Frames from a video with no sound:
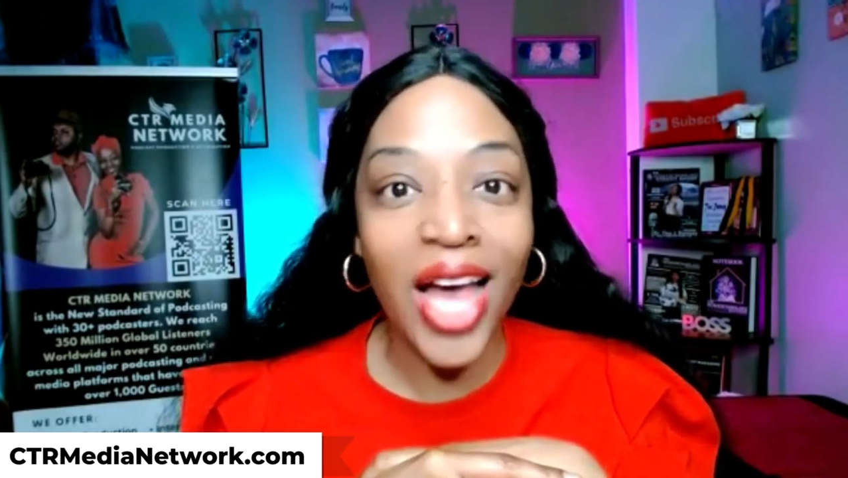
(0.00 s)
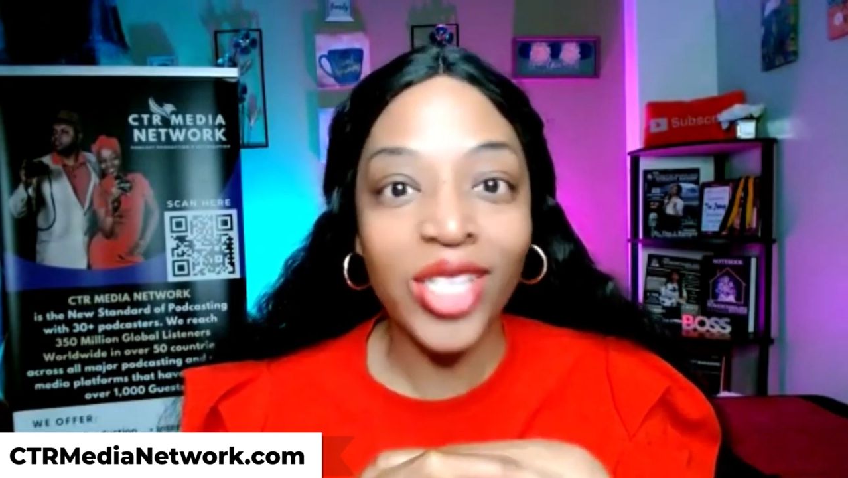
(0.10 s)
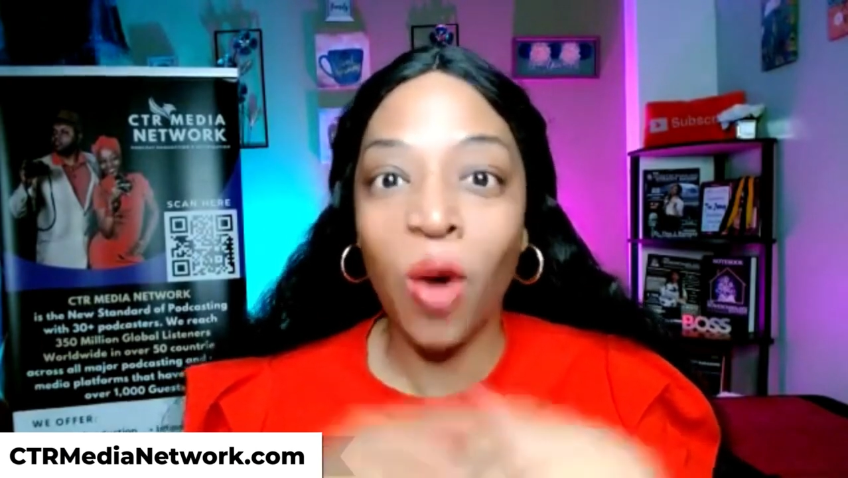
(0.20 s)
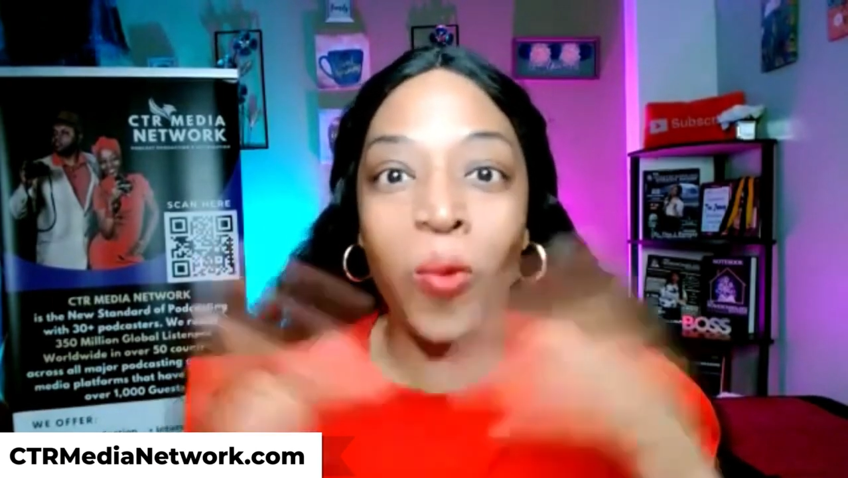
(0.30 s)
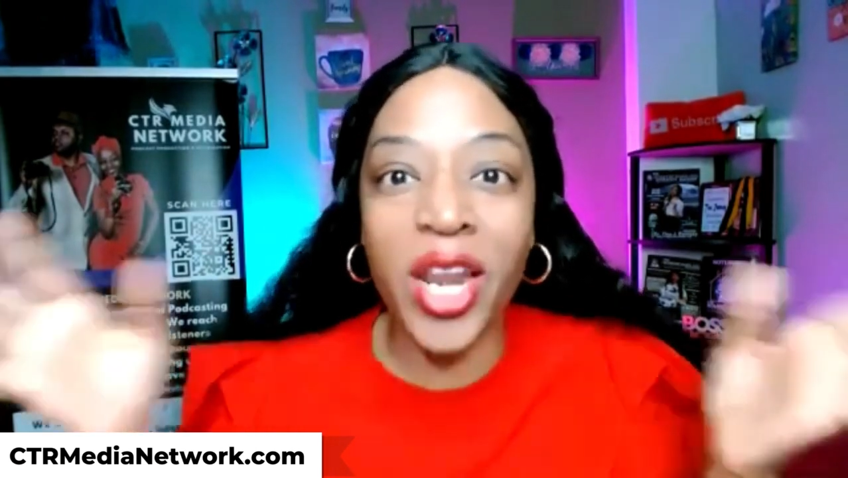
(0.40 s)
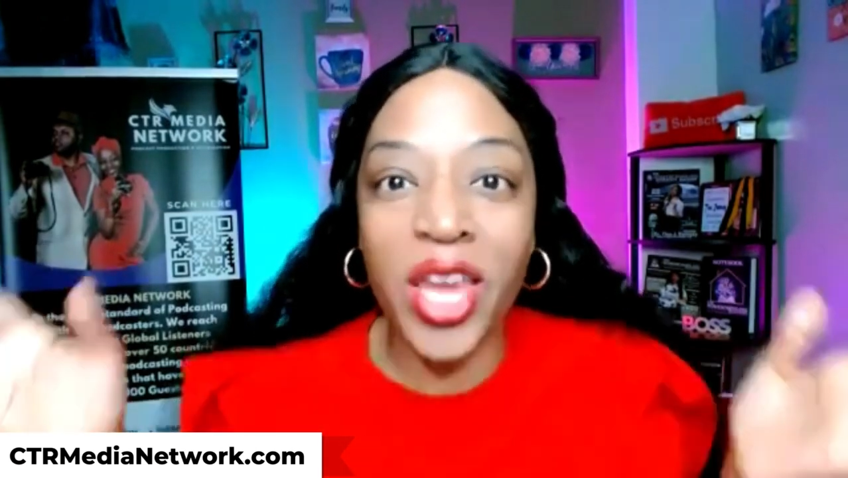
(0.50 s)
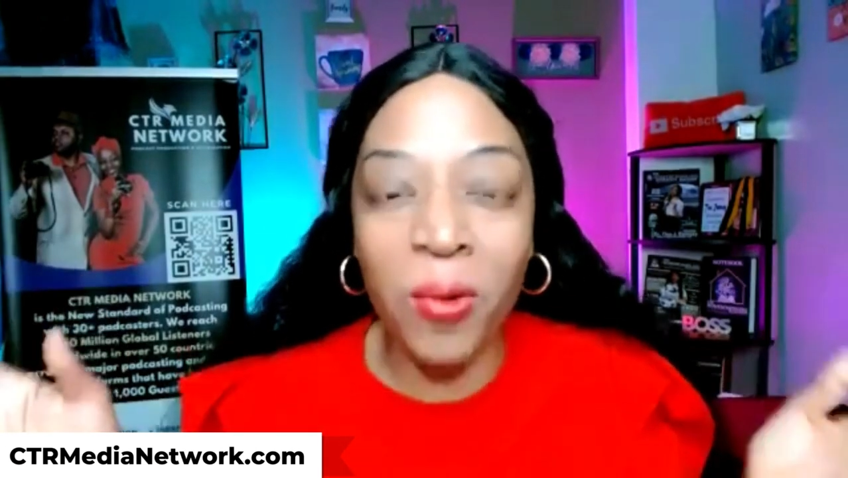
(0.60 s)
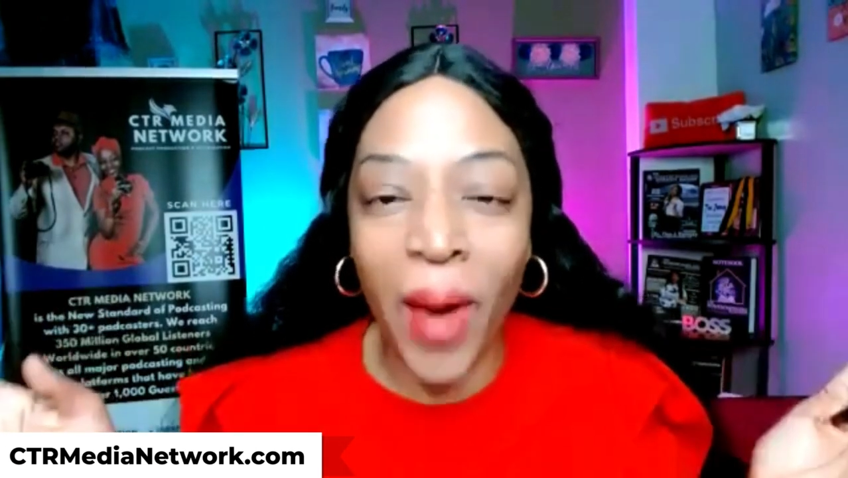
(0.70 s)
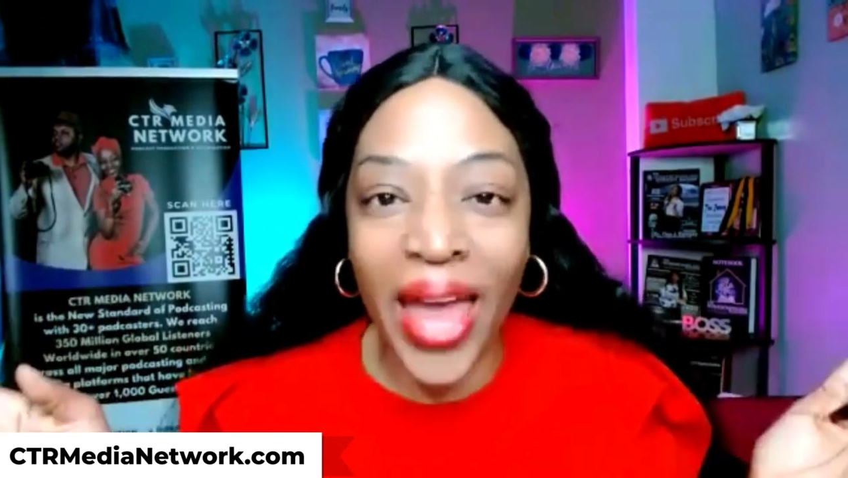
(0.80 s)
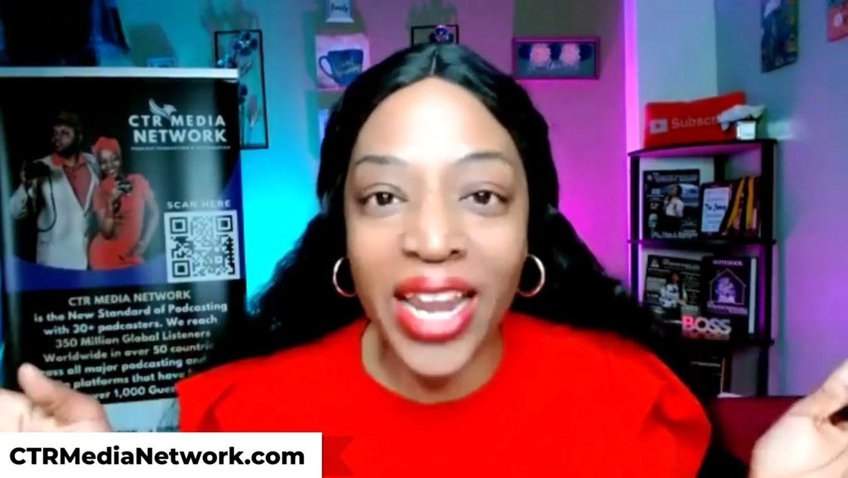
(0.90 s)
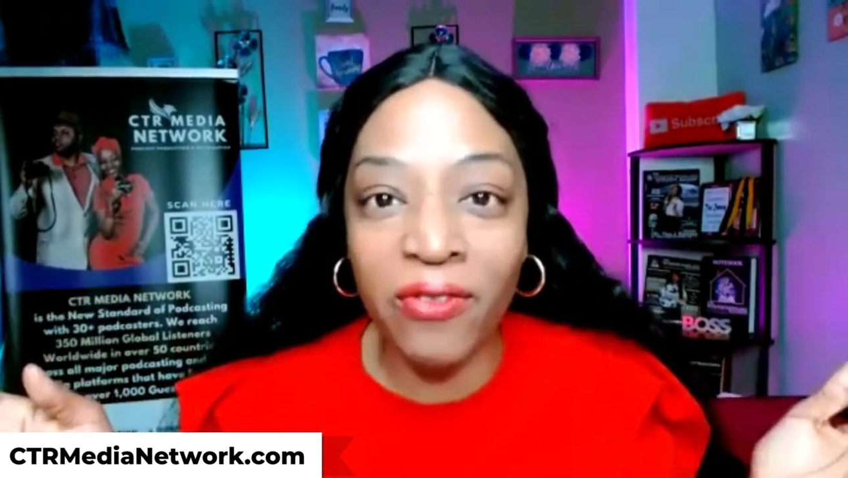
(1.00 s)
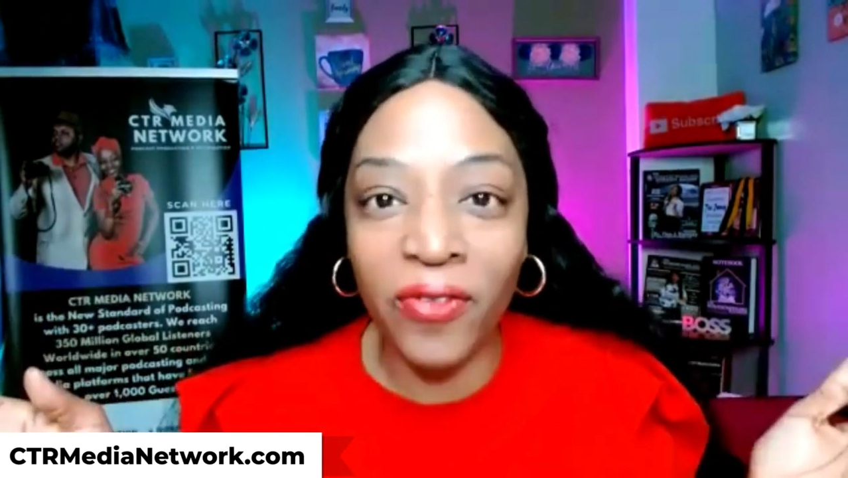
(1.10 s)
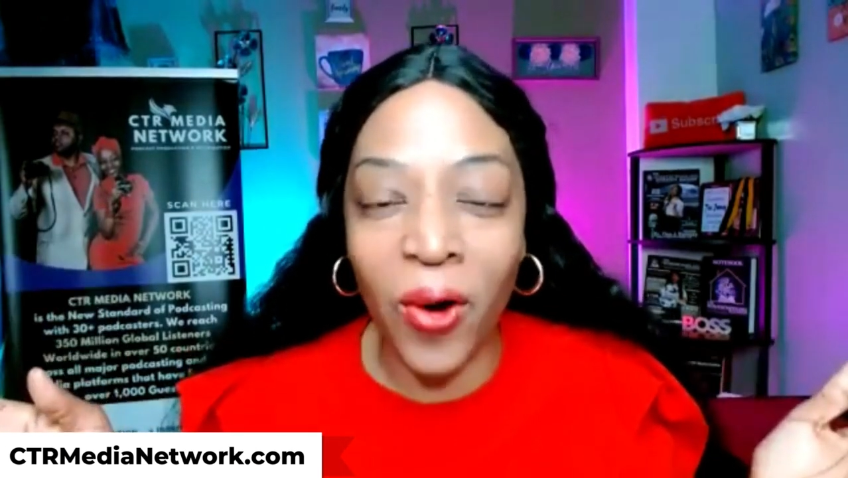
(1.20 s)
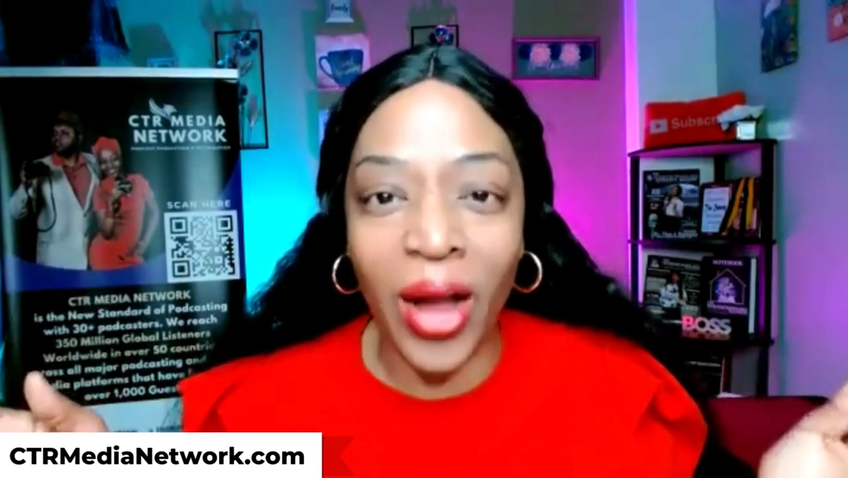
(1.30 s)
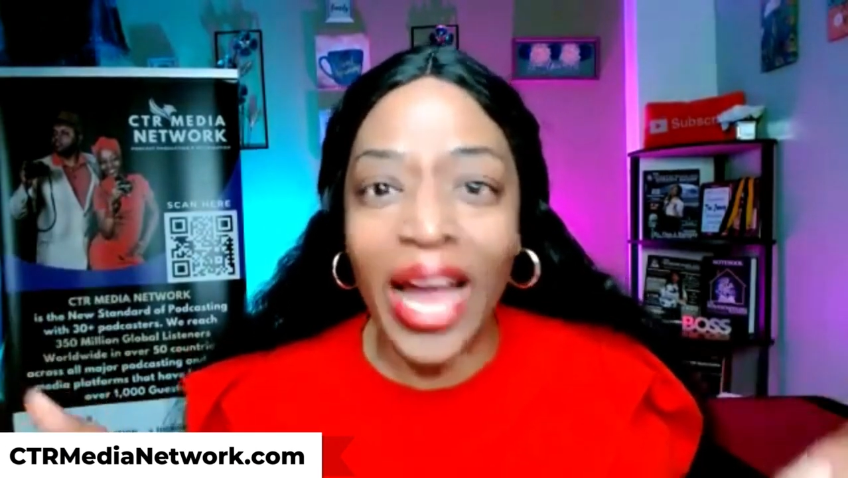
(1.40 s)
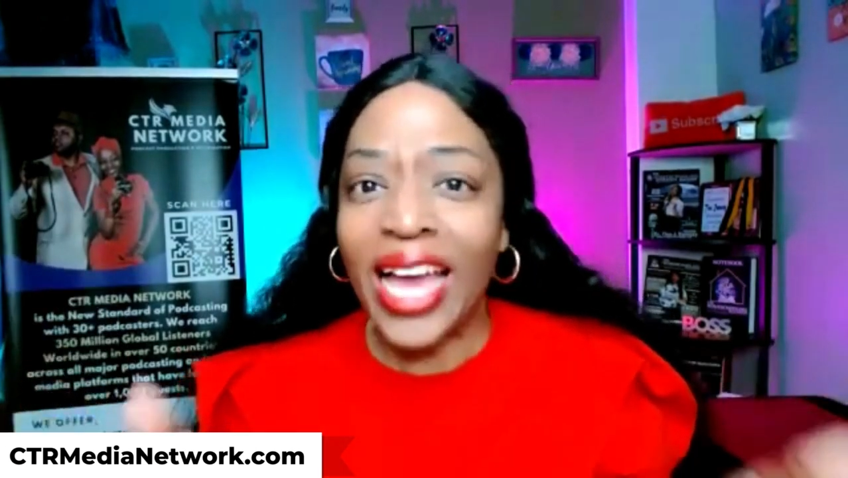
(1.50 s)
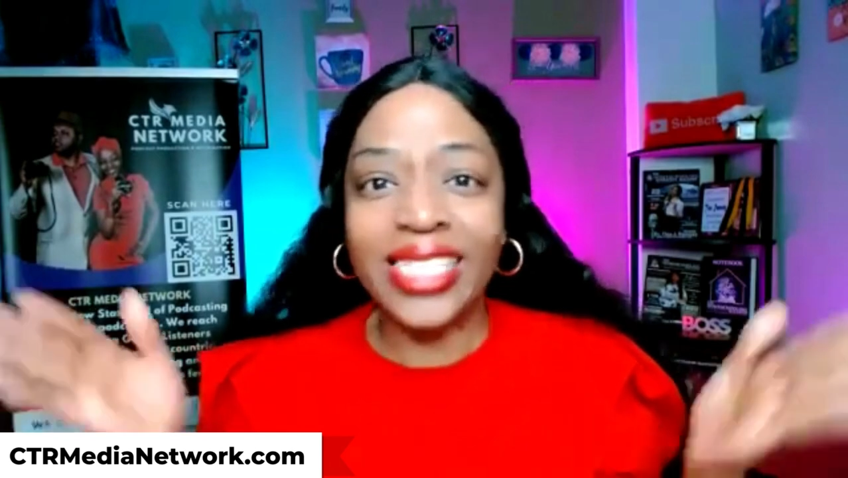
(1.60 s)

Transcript: So, what are you waiting for?